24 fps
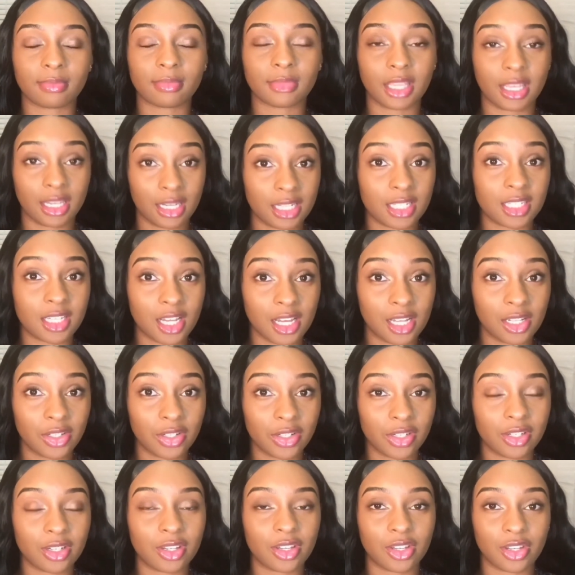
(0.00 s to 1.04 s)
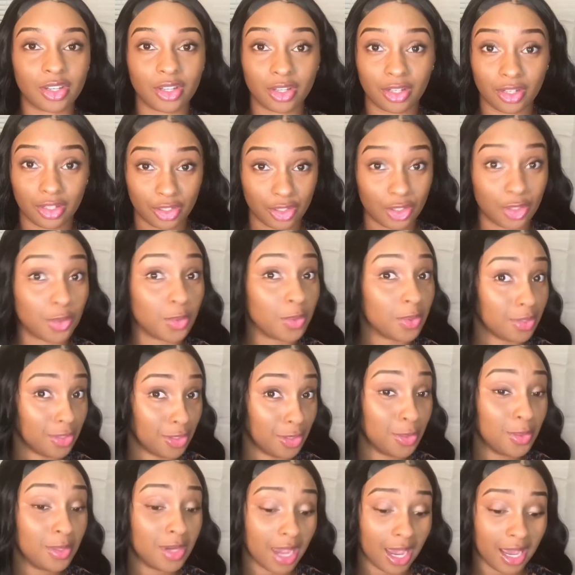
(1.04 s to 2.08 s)
and it's colored,
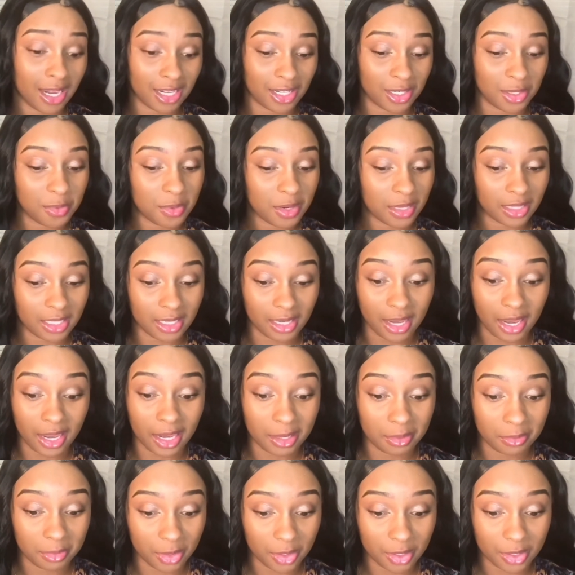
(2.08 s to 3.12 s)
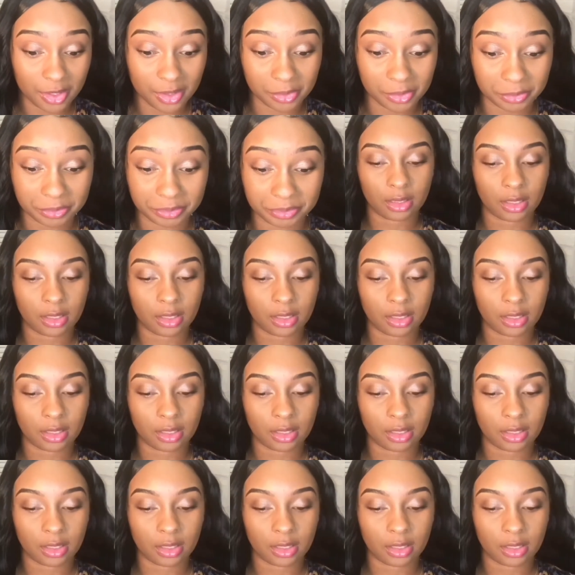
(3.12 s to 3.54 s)
you got it. You in the game, girl.